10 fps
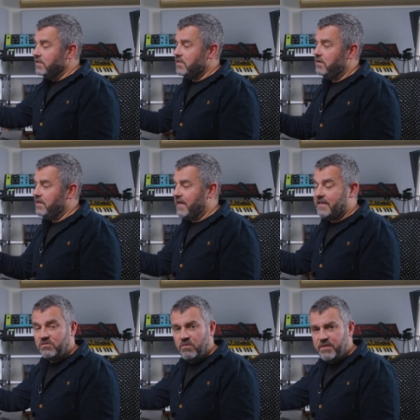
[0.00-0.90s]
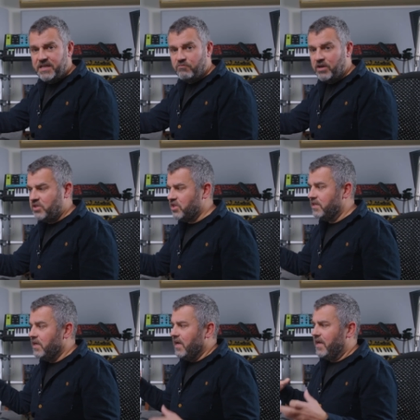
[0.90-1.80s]
turning that into a MIDI
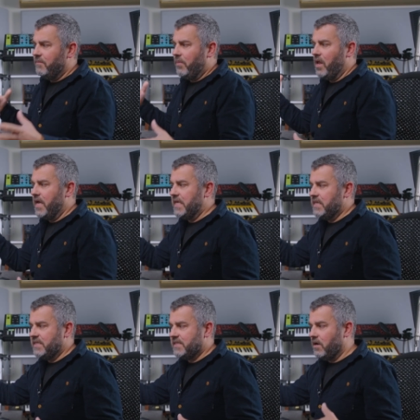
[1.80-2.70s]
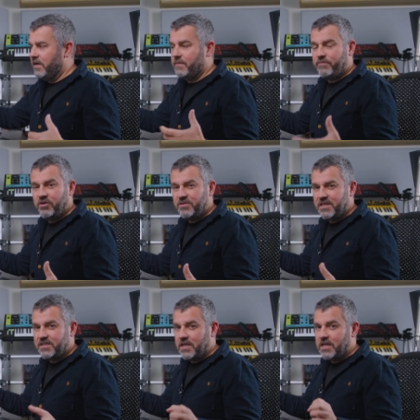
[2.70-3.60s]
region and applying this kind of
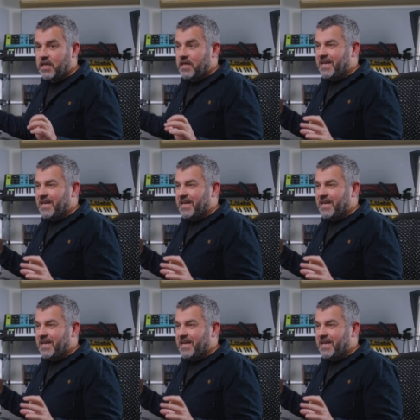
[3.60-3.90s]
processing.